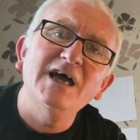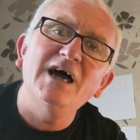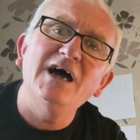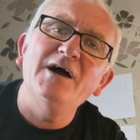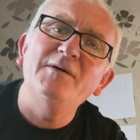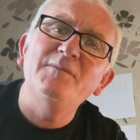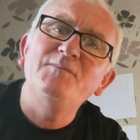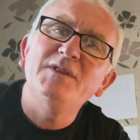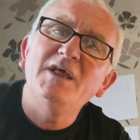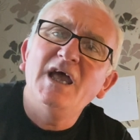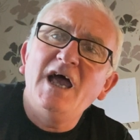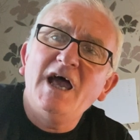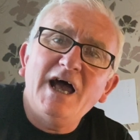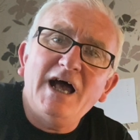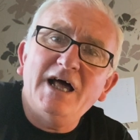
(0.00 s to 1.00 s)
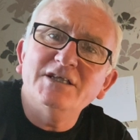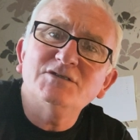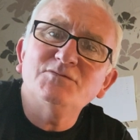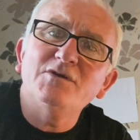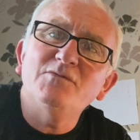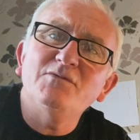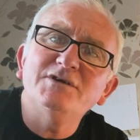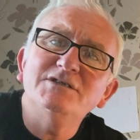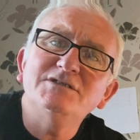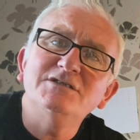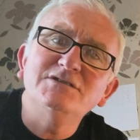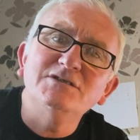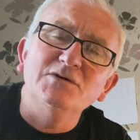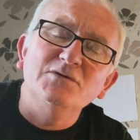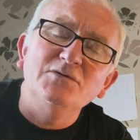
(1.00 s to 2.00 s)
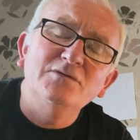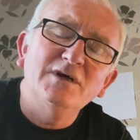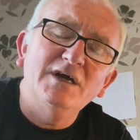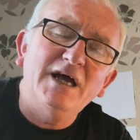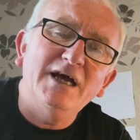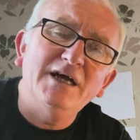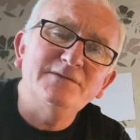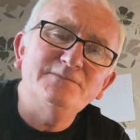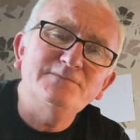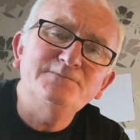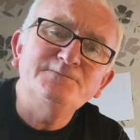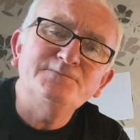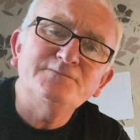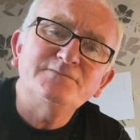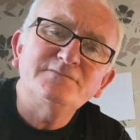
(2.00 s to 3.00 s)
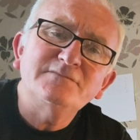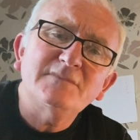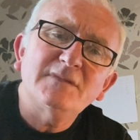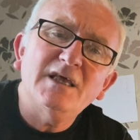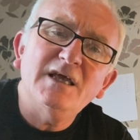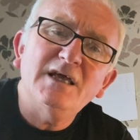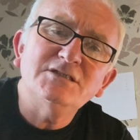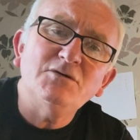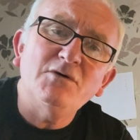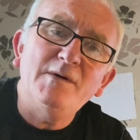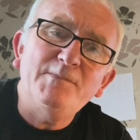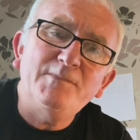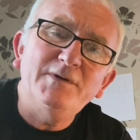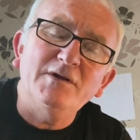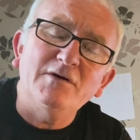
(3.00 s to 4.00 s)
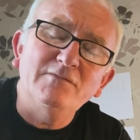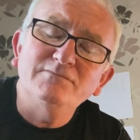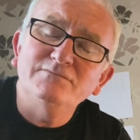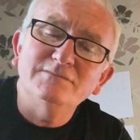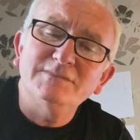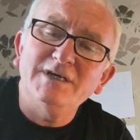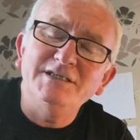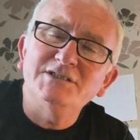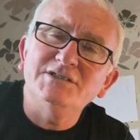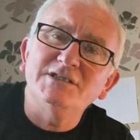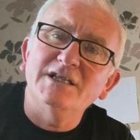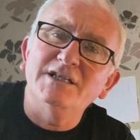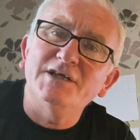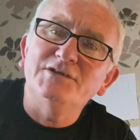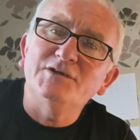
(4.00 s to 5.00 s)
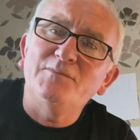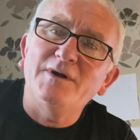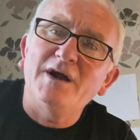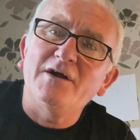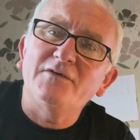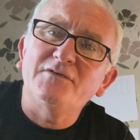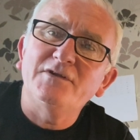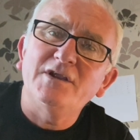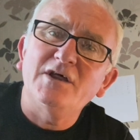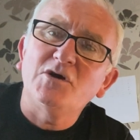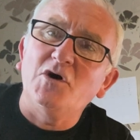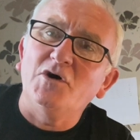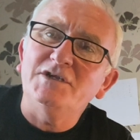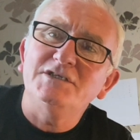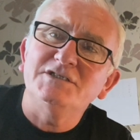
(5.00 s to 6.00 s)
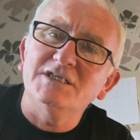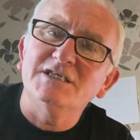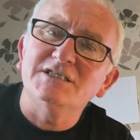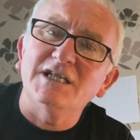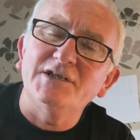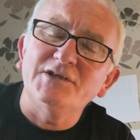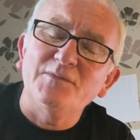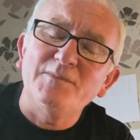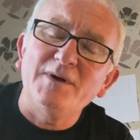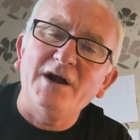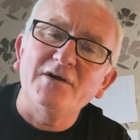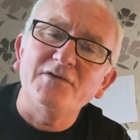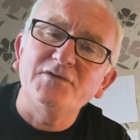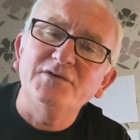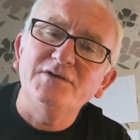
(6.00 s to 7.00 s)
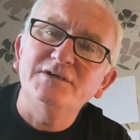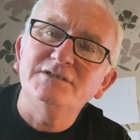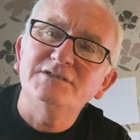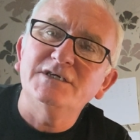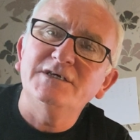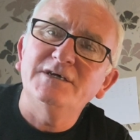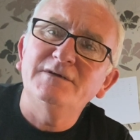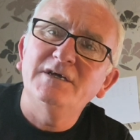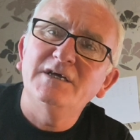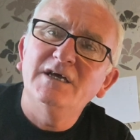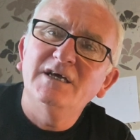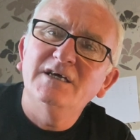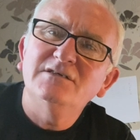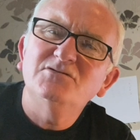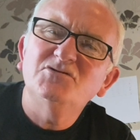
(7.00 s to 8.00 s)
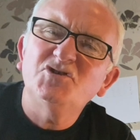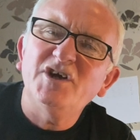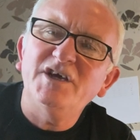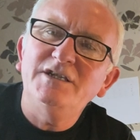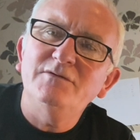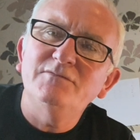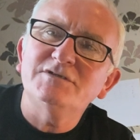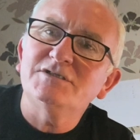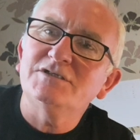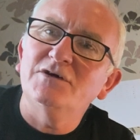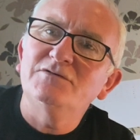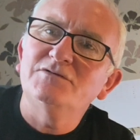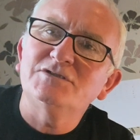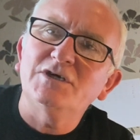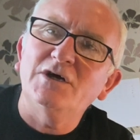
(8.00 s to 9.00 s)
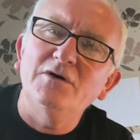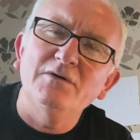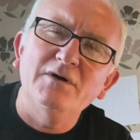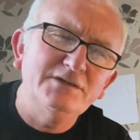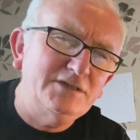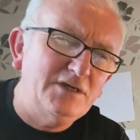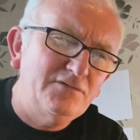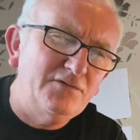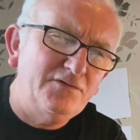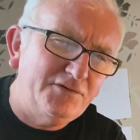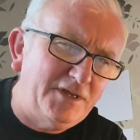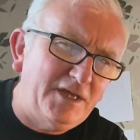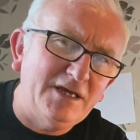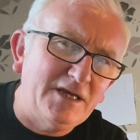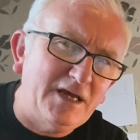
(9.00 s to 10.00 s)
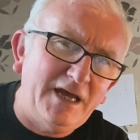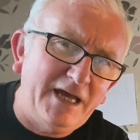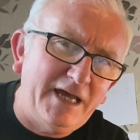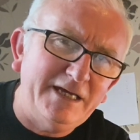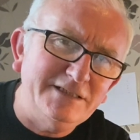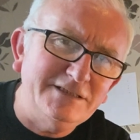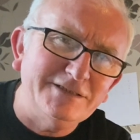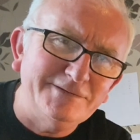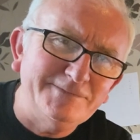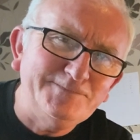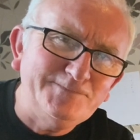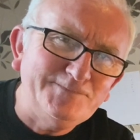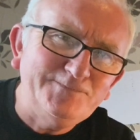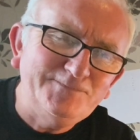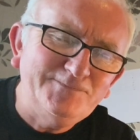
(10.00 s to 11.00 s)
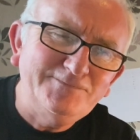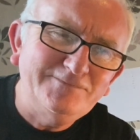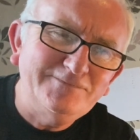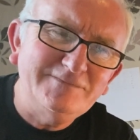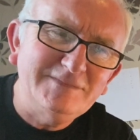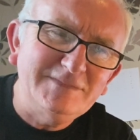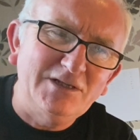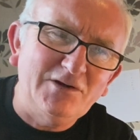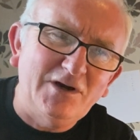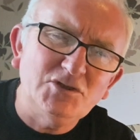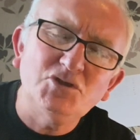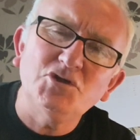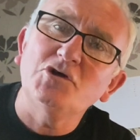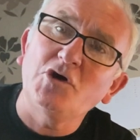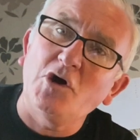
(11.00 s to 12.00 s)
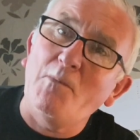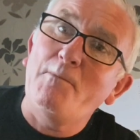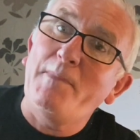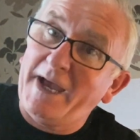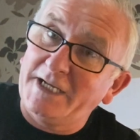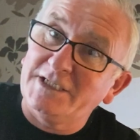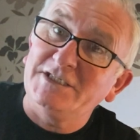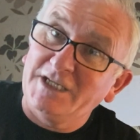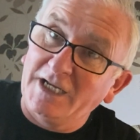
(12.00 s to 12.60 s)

Um, and that's what I wanted to do. Um, so I, you know, entered the London Marathon. I got into this London Marathon, and uh, training was so-so. I don't think I had, you know, I should have gone back to the